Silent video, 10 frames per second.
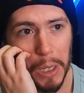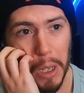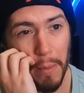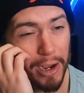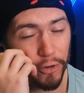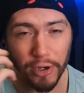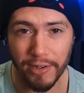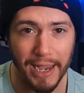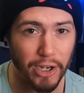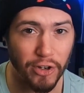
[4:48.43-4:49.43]

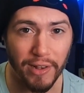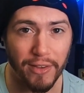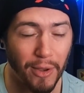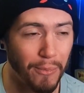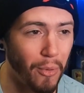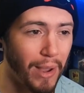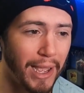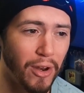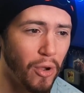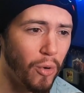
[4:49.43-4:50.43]
microtransactions at some point. I
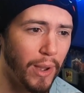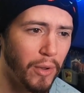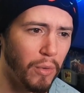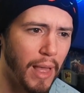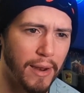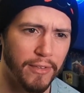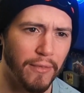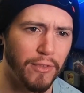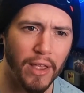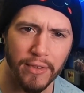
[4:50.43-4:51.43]
know a lot of
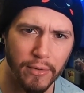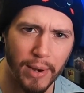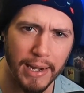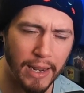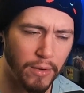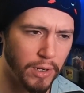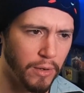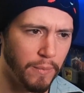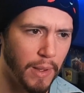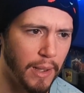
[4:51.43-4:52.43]
stuff doesn't right now.
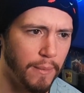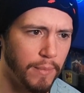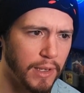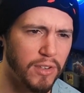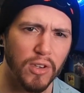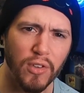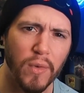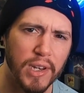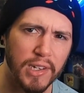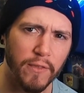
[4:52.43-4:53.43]
Like
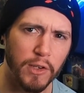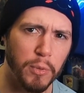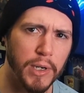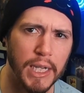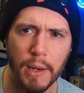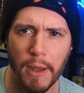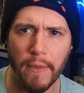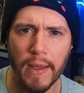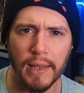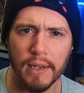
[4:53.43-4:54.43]
Sony stuff is pretty good about
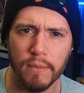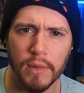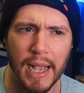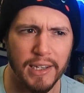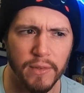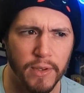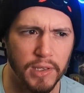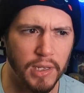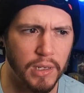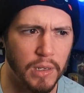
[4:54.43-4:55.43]
that, like Last of
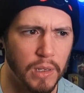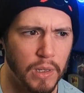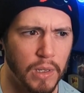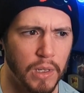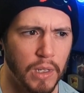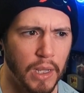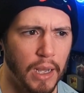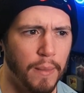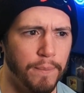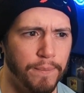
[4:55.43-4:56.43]
Us and
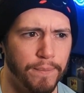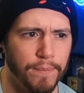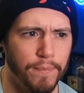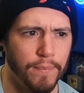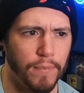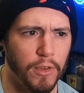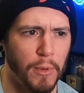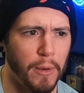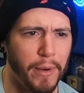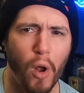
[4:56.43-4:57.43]
um
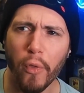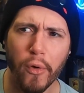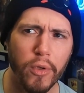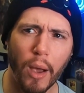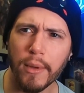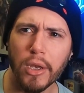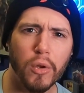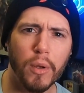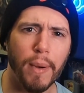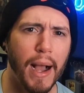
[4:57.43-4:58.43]
Spider-Man. Although, I mean, you
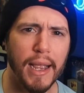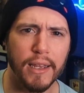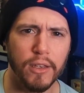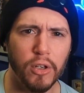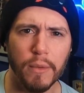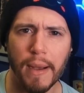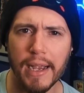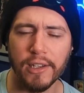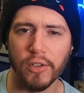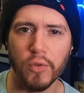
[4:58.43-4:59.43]
can buy
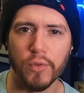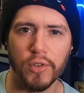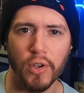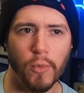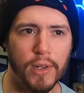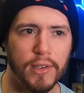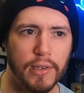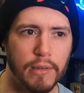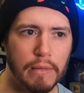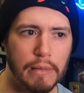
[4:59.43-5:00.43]
suits. So
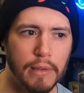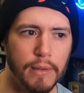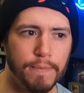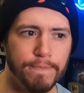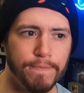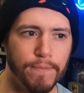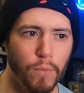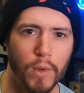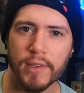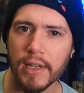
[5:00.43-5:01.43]
what's
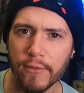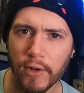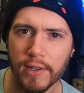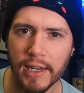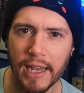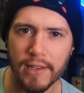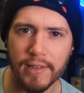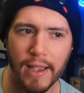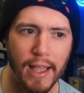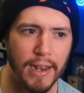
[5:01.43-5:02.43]
the difference, I guess?
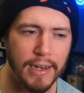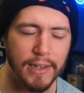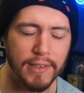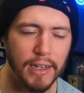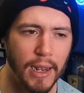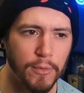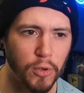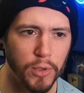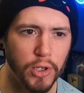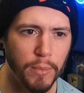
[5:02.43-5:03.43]
I did see an option
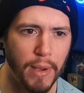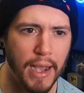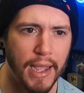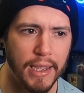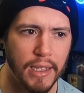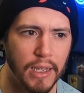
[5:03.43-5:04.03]
where you can buy